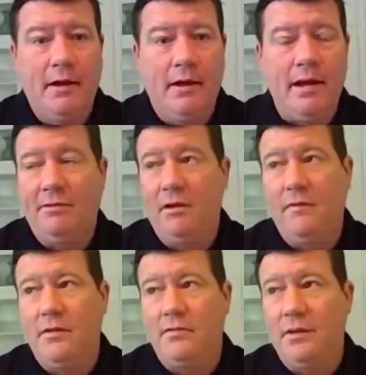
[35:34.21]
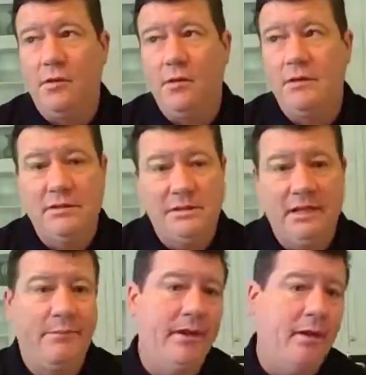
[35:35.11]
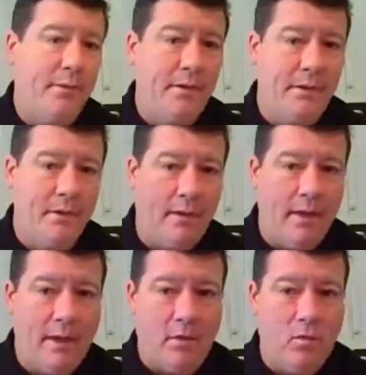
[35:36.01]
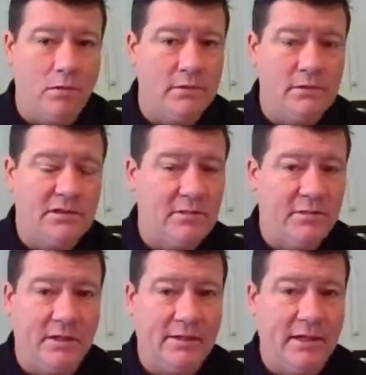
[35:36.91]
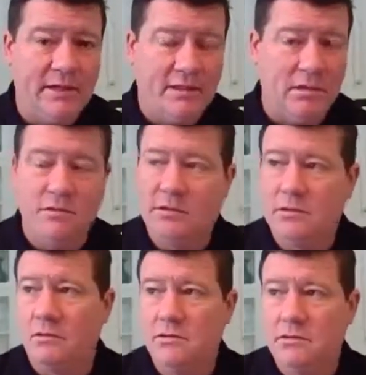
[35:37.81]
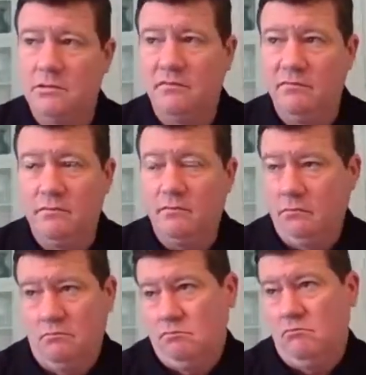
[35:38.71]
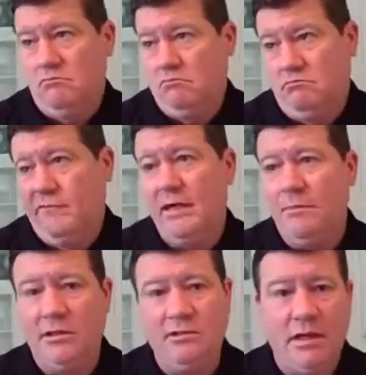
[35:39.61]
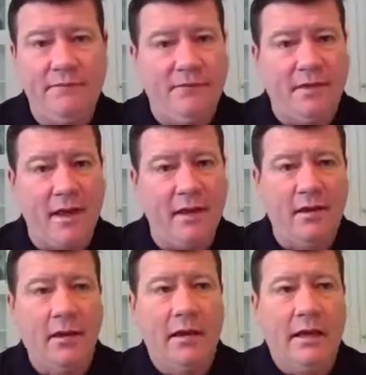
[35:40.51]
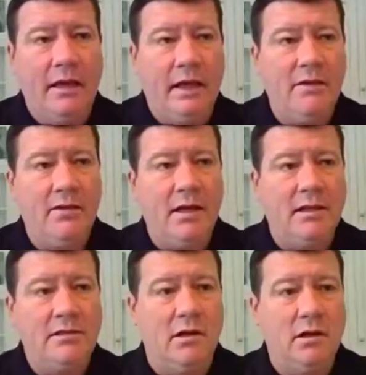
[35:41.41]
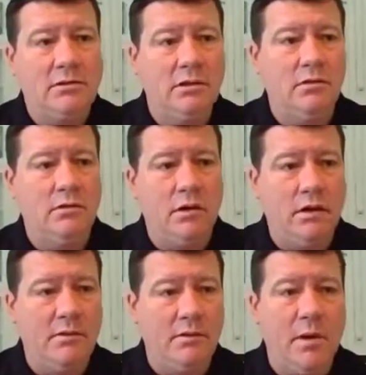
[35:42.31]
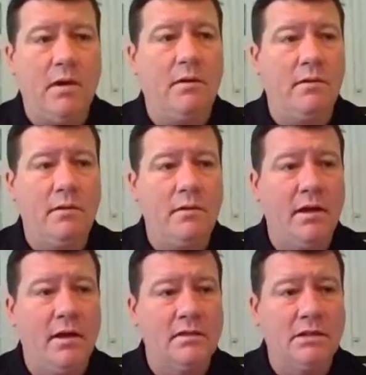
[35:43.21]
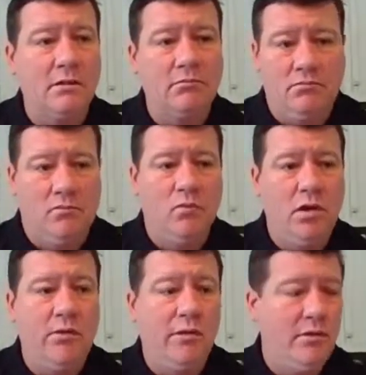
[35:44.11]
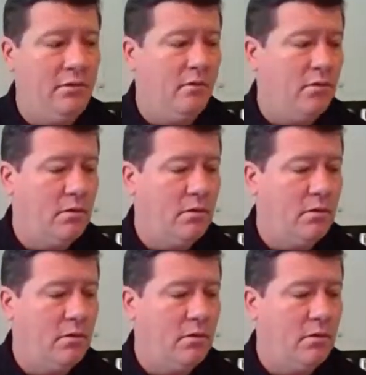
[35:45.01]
I thought that they were going to stick me up in uh, headquarters or something like that. So I was I was very much ready for that. Yeah. And then I talked to uh, the monitor, and he said, "What do you want to do?"